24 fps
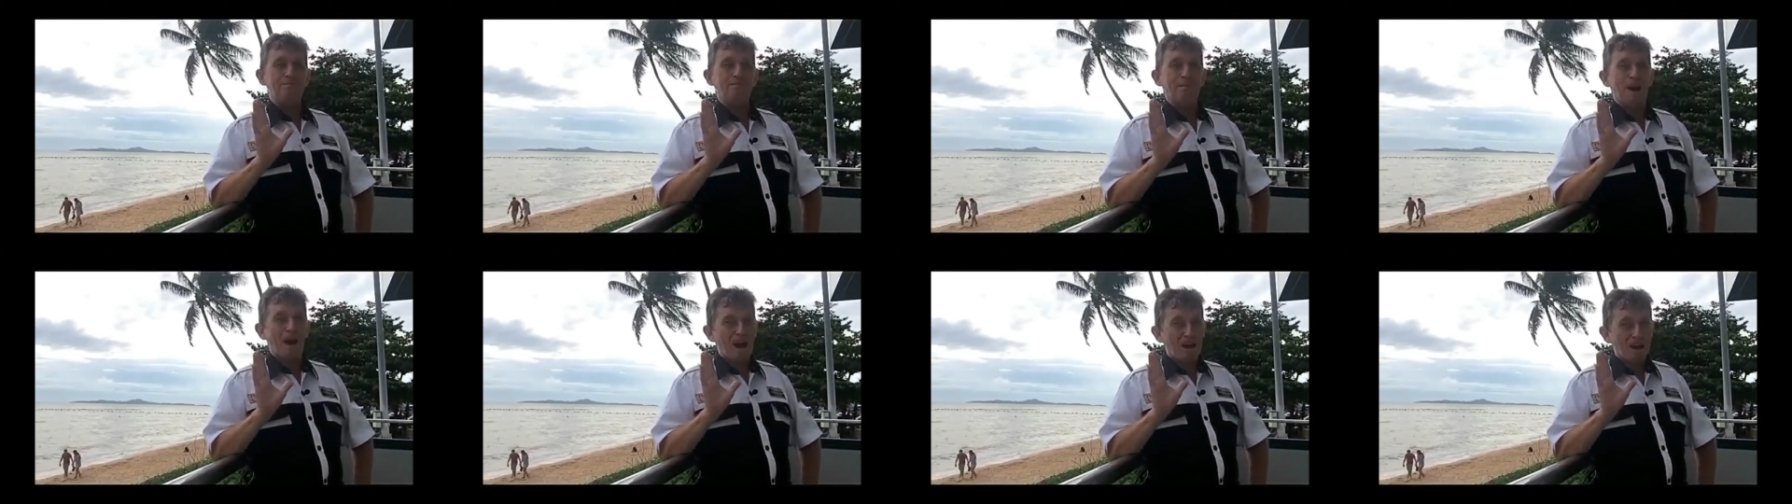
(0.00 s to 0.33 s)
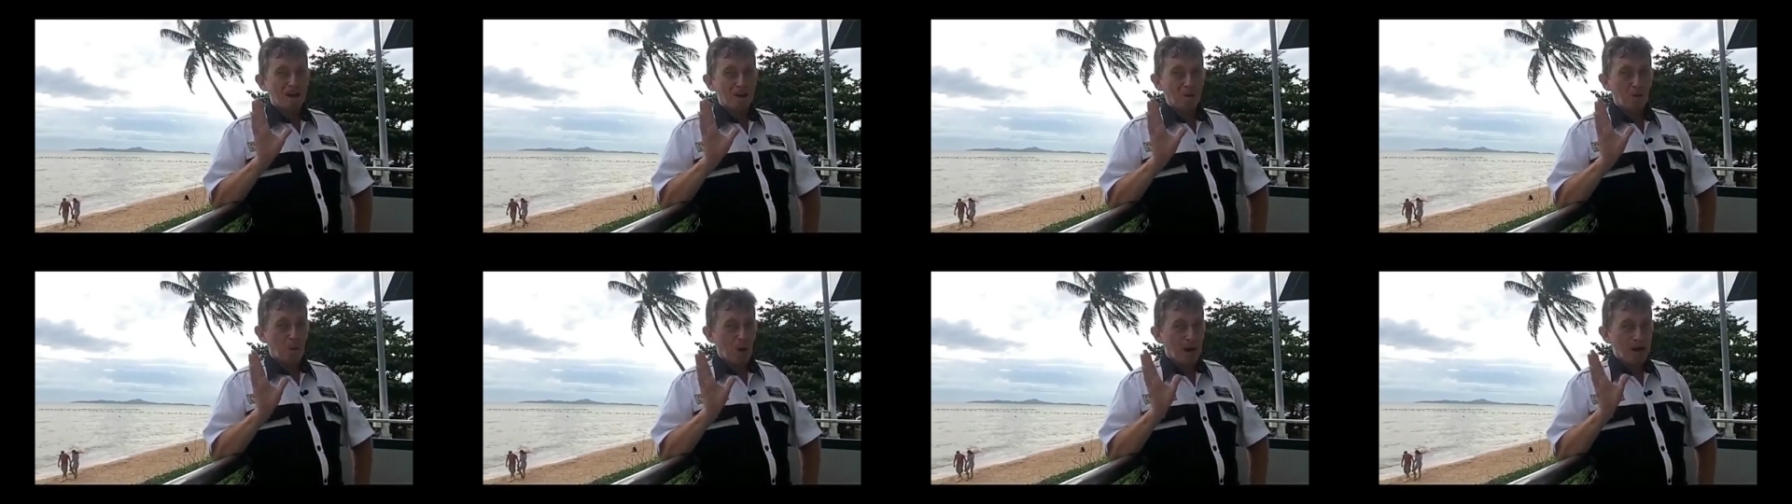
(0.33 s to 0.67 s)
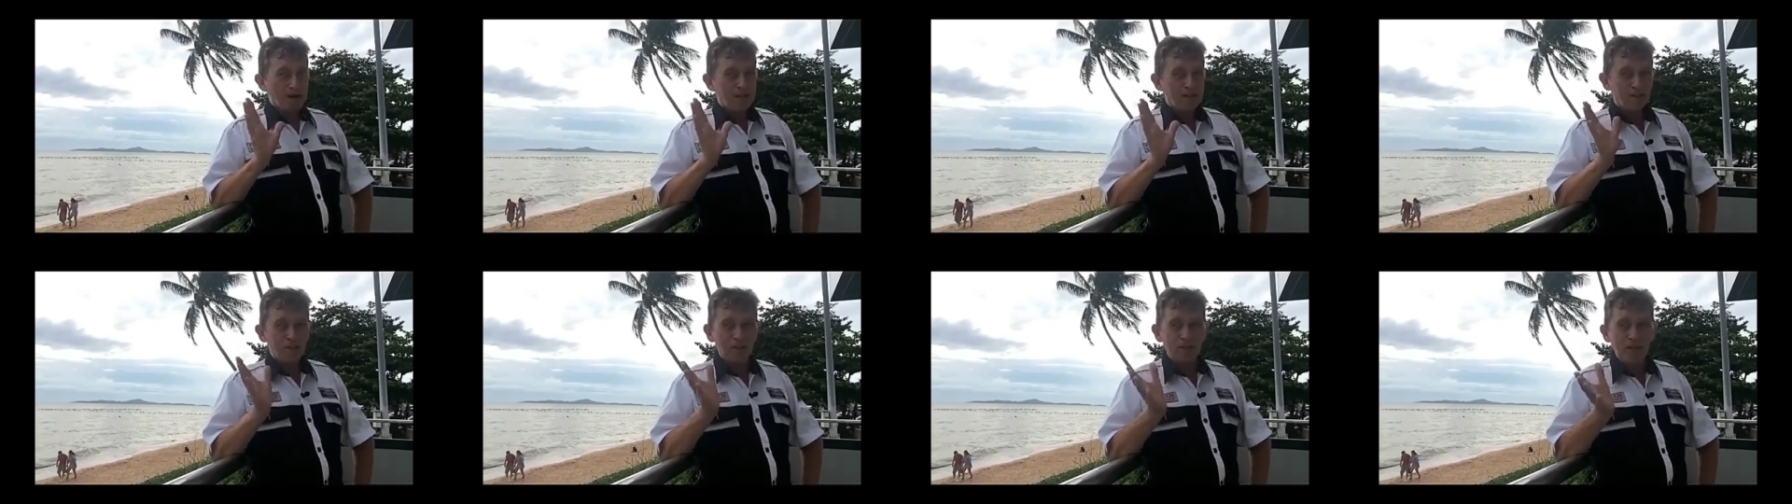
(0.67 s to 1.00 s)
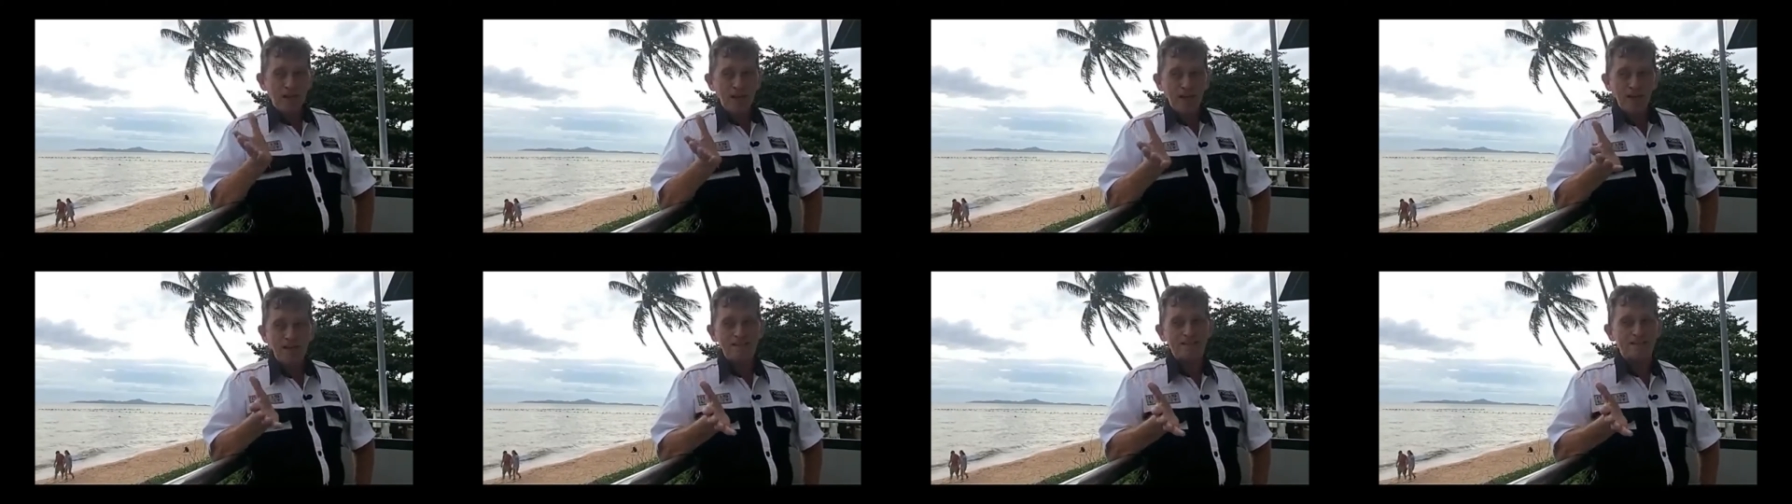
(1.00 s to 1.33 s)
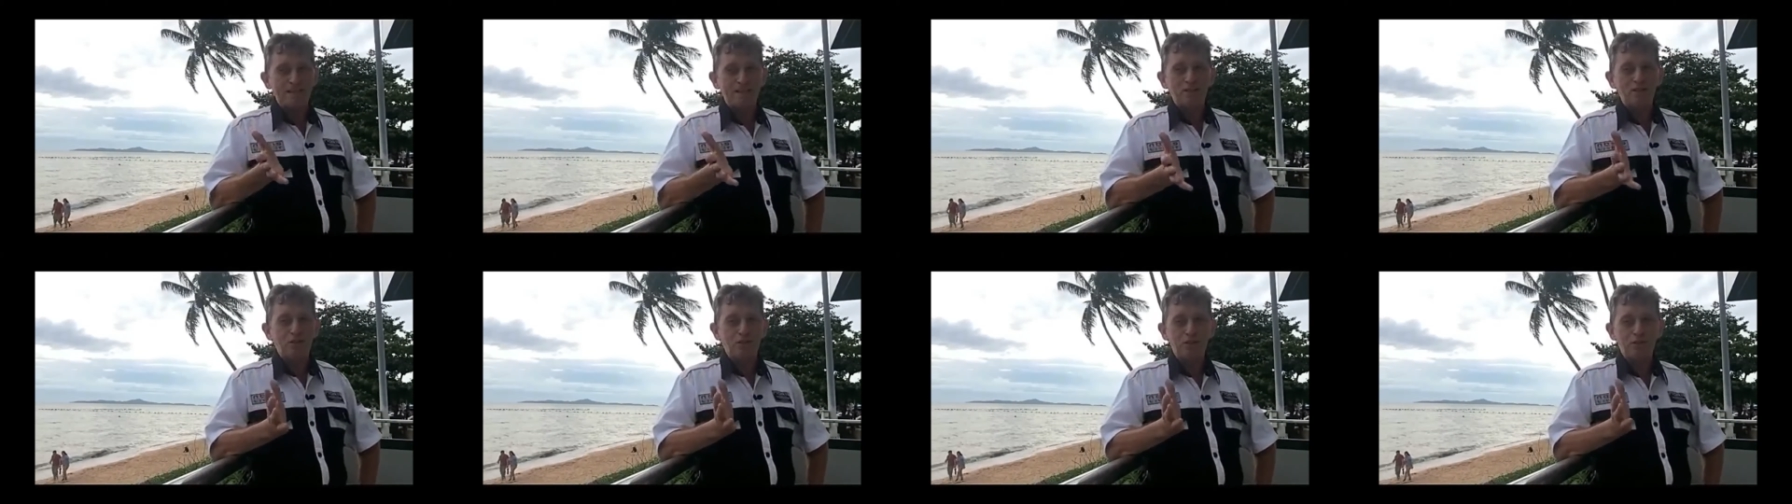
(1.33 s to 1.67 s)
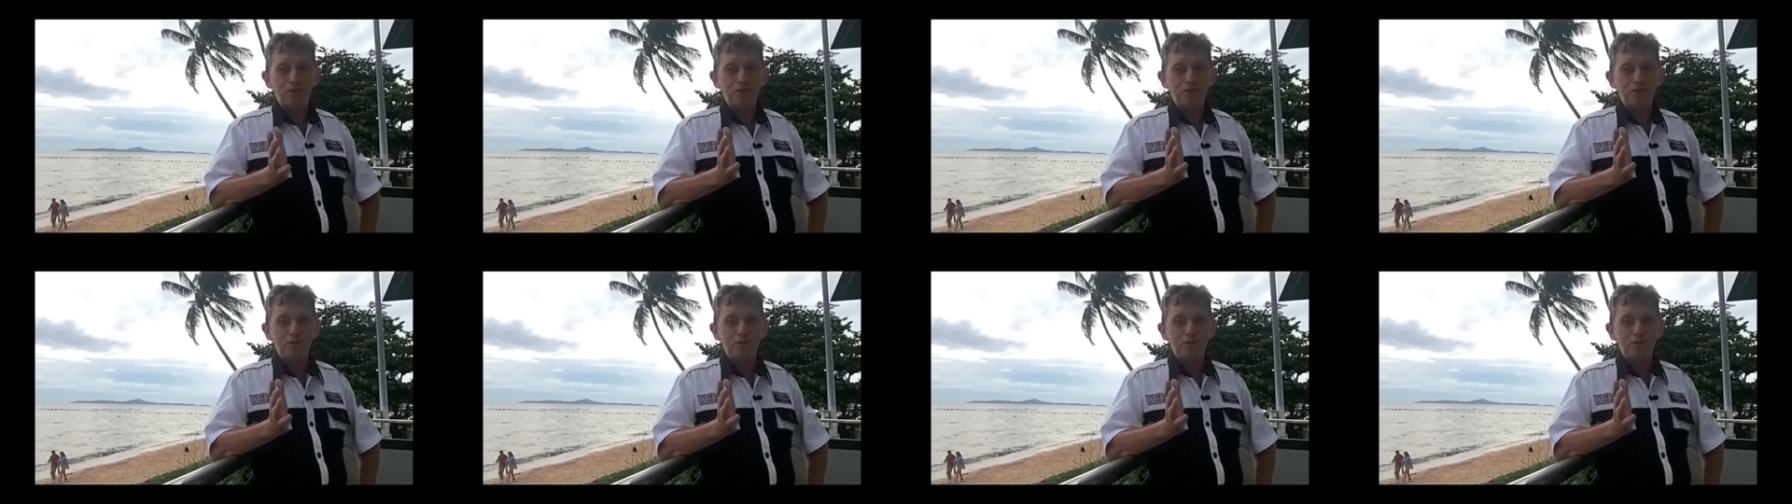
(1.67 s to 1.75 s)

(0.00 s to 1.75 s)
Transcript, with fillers: Marc, why should I listen to